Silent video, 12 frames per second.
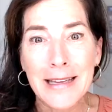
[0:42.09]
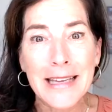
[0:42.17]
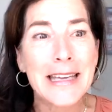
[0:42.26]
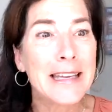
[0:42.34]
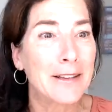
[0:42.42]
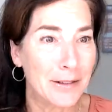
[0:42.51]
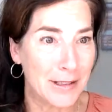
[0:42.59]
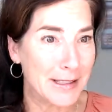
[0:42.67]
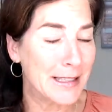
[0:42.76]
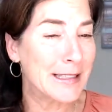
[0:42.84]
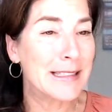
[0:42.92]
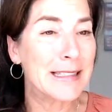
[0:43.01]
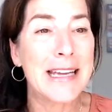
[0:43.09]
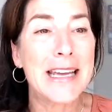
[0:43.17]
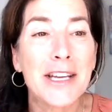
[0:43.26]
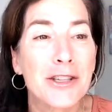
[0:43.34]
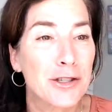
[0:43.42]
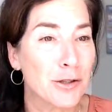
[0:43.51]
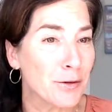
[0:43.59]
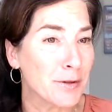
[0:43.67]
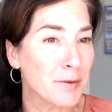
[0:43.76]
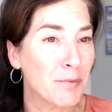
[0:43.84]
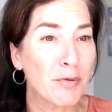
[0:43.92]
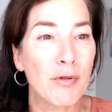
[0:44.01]
illnesses, issues,
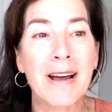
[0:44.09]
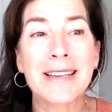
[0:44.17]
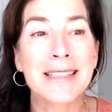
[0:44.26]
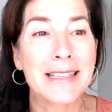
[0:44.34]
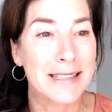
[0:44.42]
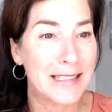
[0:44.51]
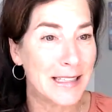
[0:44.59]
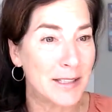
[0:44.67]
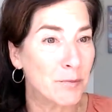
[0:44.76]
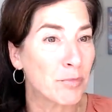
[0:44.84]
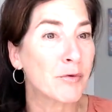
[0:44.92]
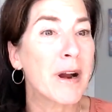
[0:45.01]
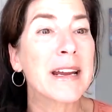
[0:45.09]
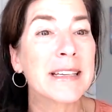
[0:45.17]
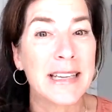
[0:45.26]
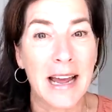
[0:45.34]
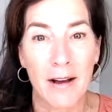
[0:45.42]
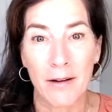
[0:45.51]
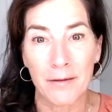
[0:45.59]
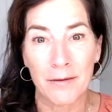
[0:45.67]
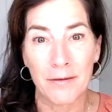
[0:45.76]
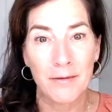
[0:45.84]
processes, breakdown,